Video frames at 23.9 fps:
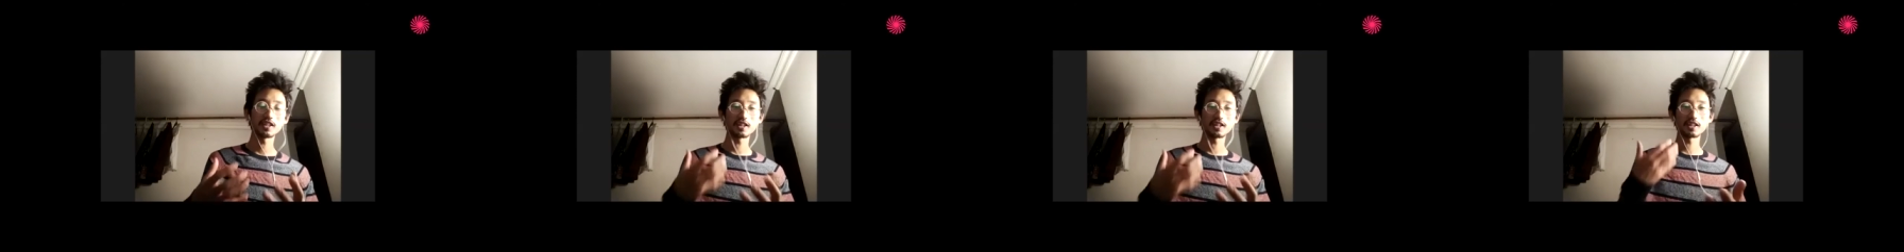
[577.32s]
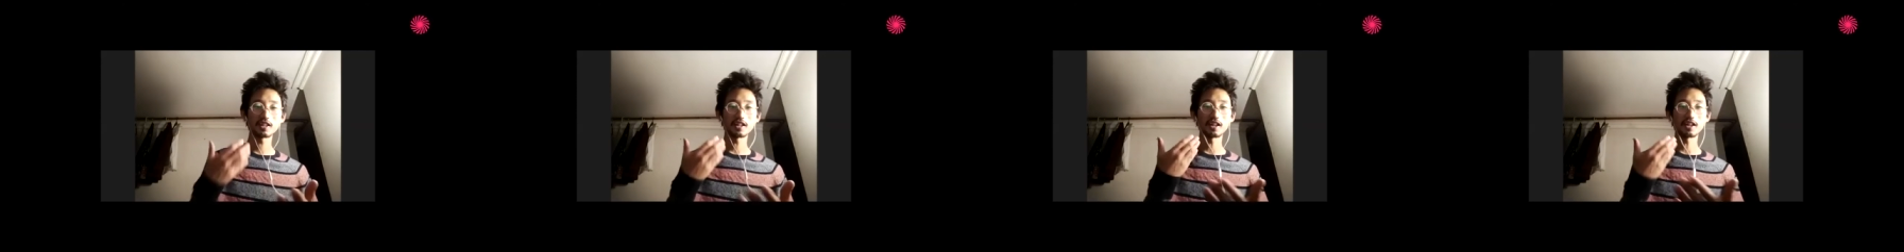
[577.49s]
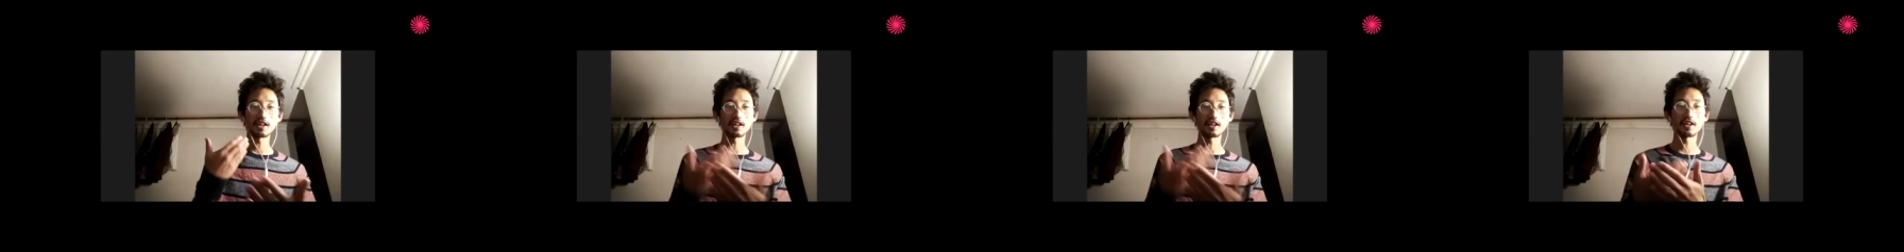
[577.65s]

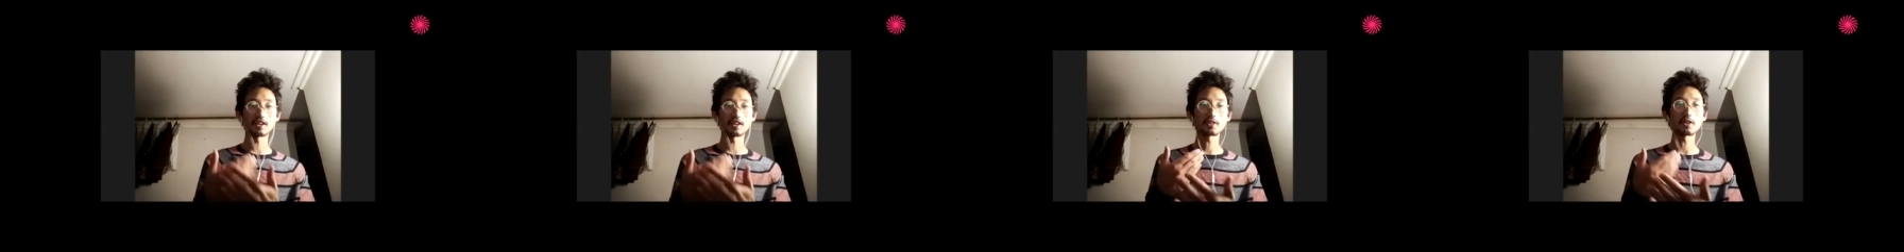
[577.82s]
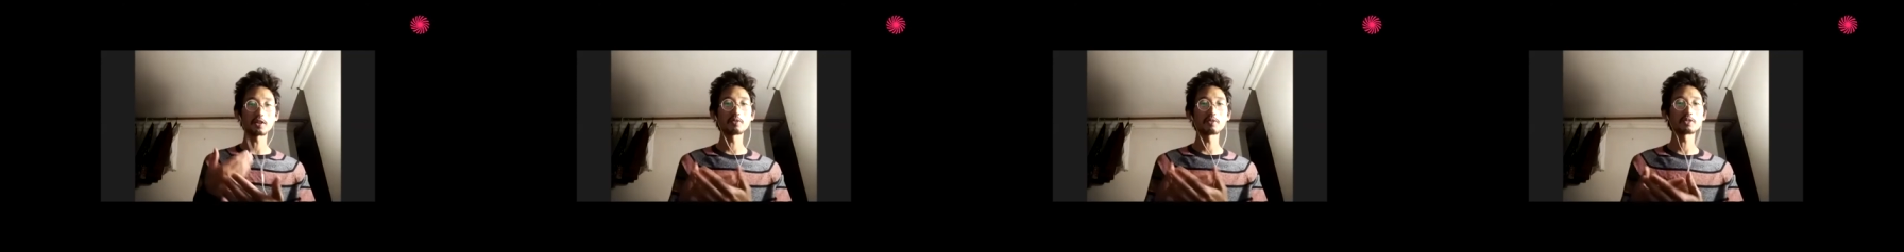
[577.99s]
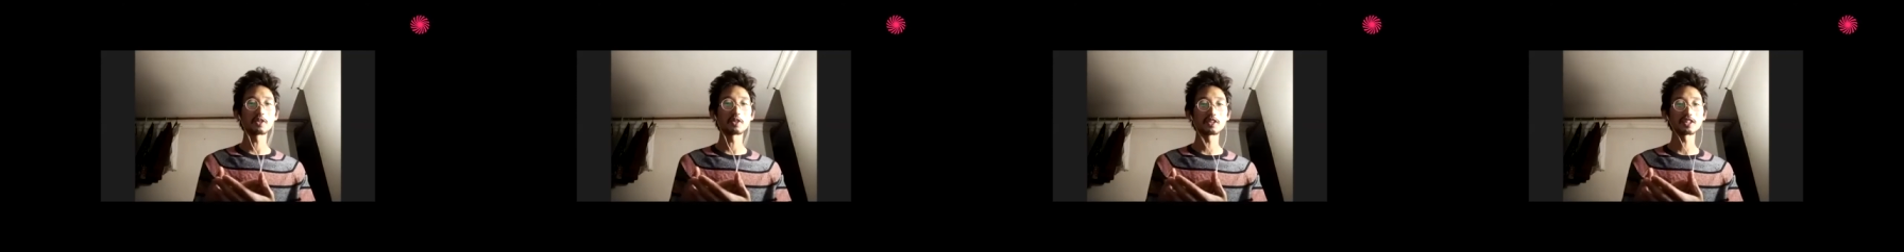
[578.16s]
uh,
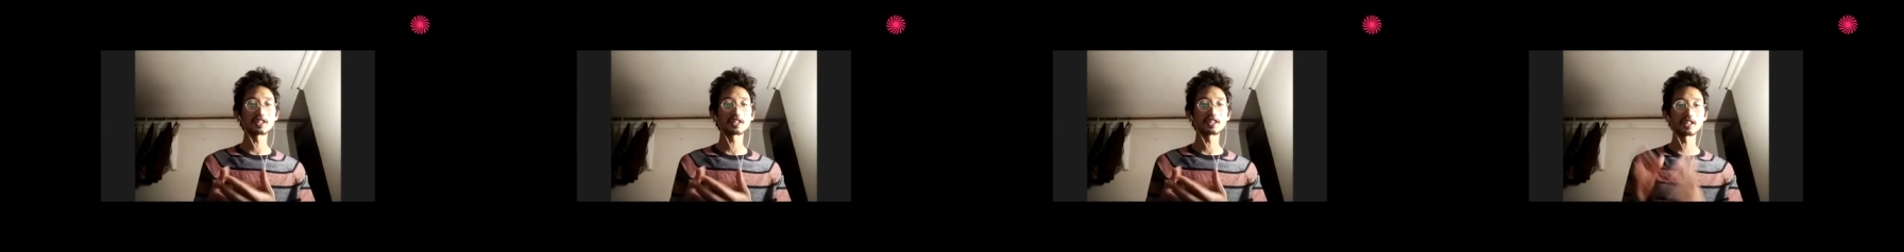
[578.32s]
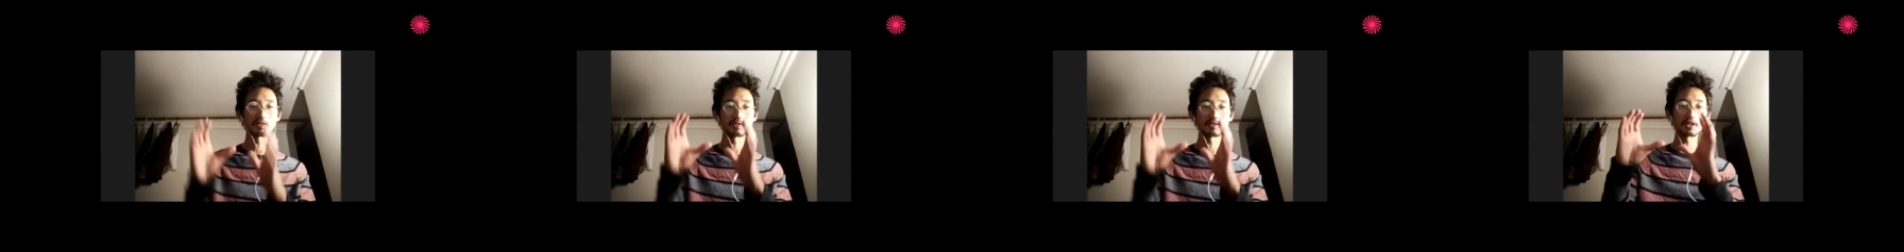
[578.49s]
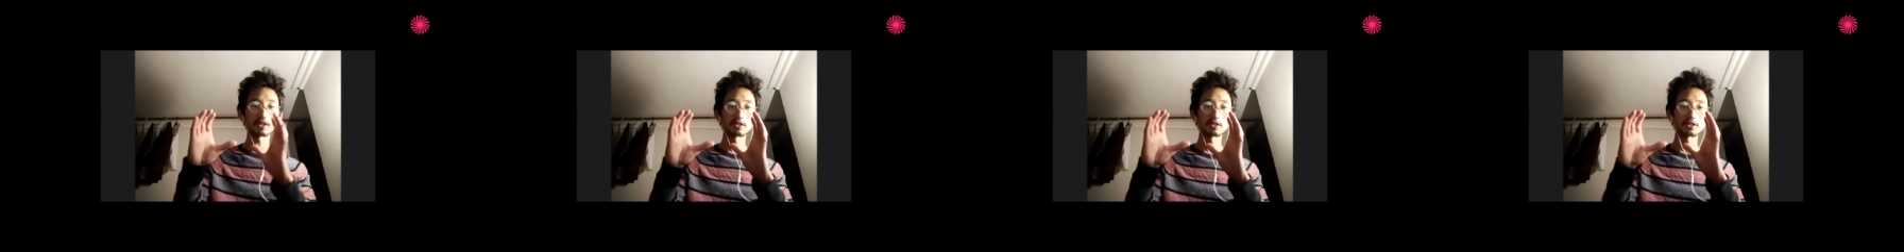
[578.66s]
confronted
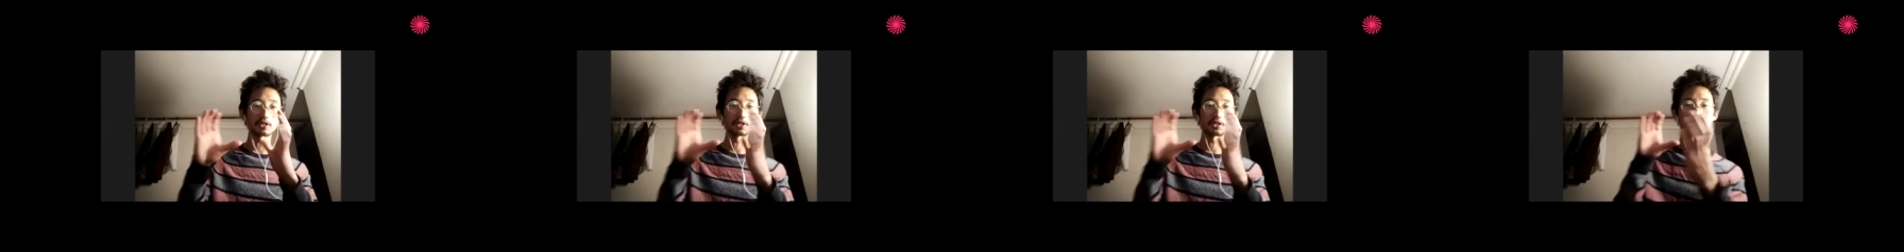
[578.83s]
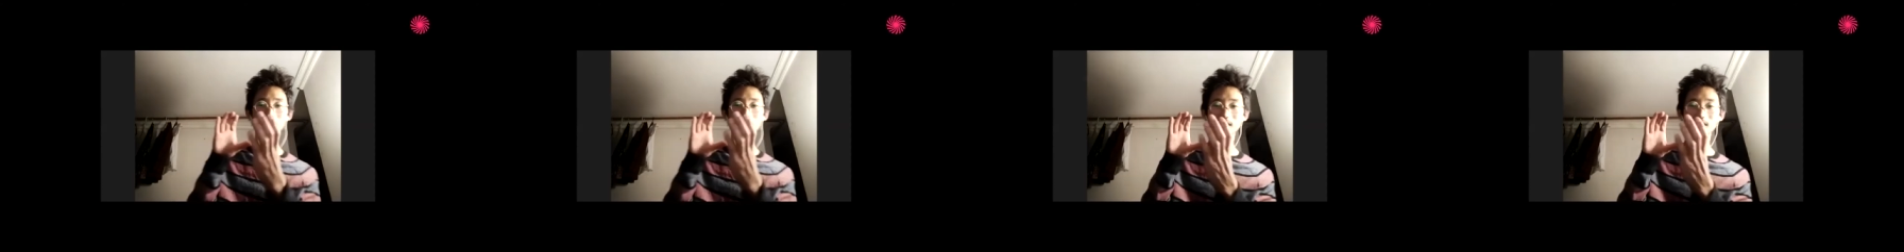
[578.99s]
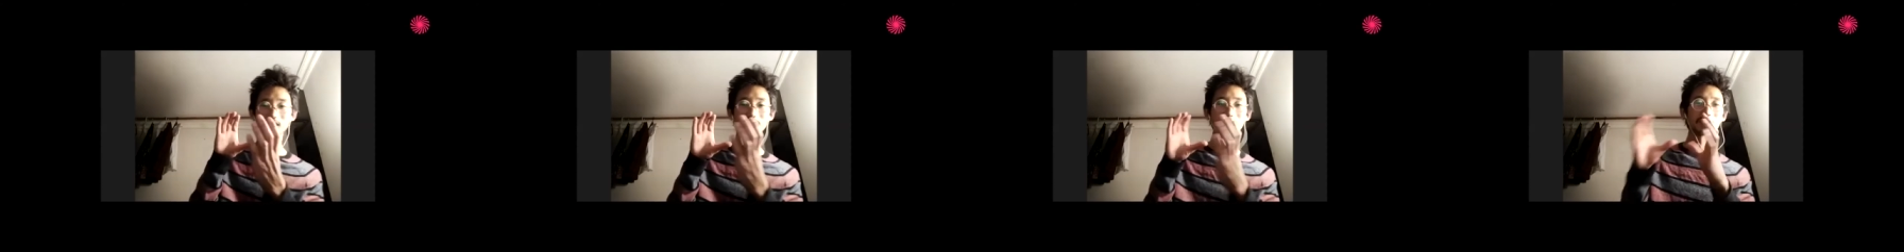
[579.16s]
because
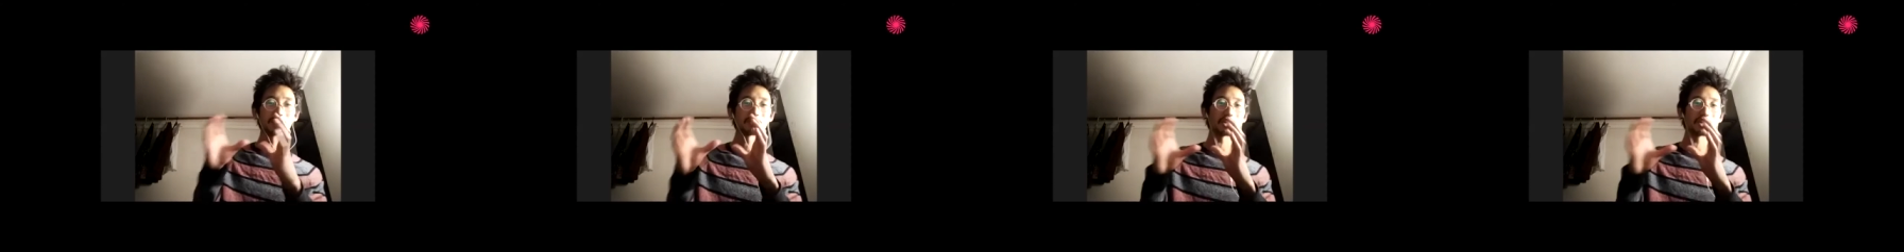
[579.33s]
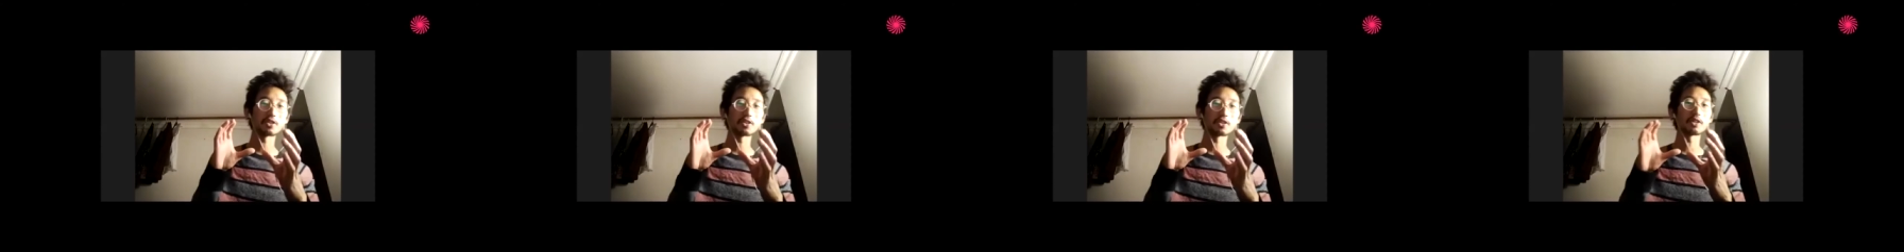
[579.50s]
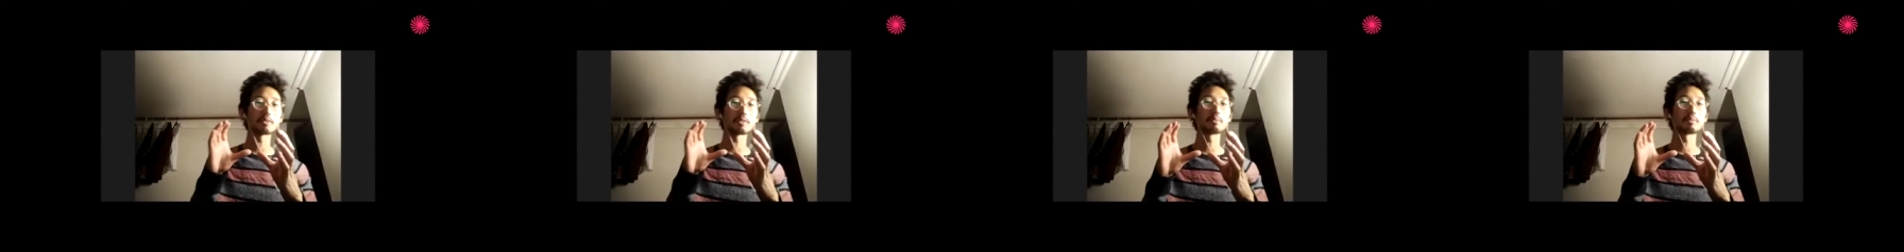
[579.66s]
you're kind of a
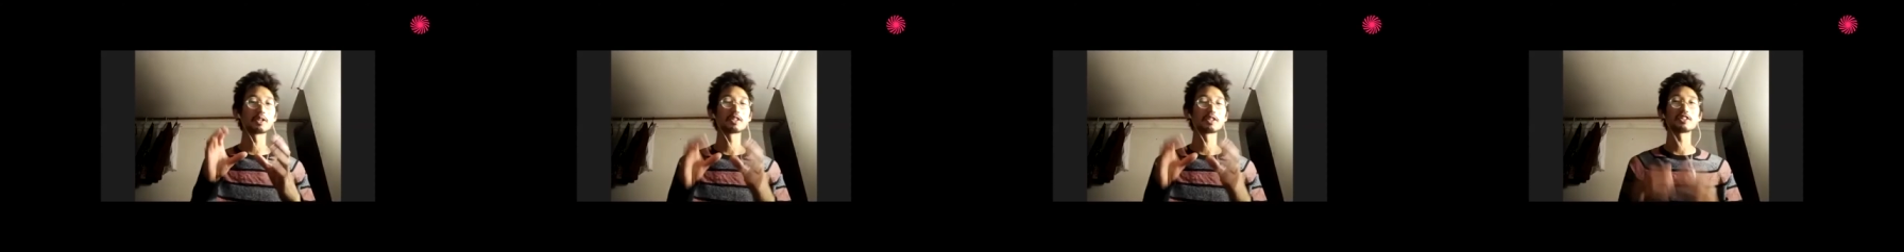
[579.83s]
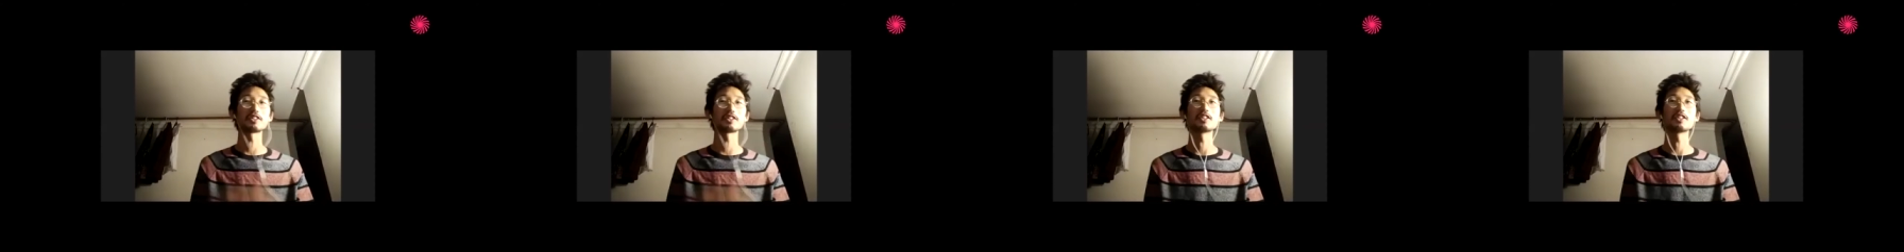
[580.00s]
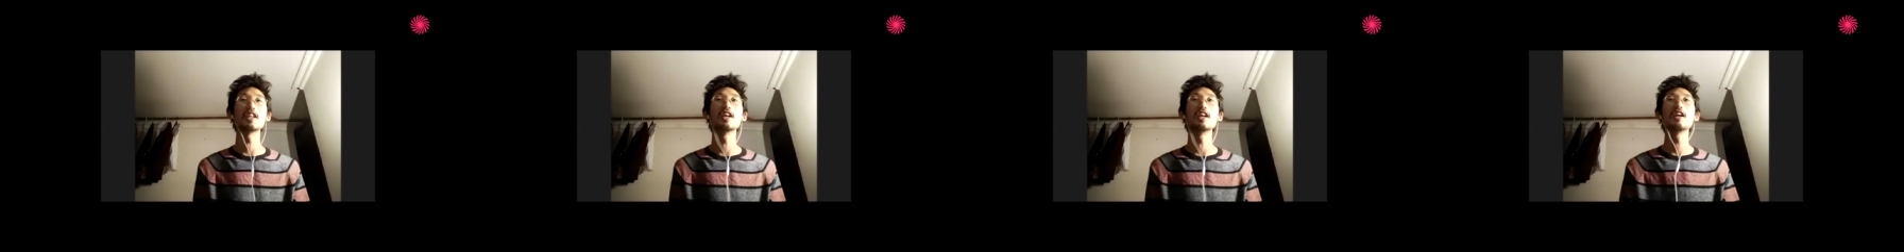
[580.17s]
third
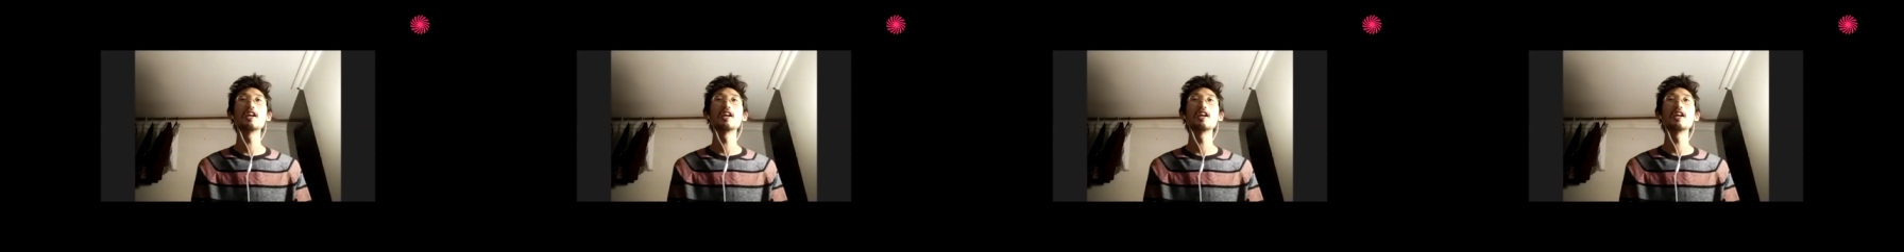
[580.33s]
person,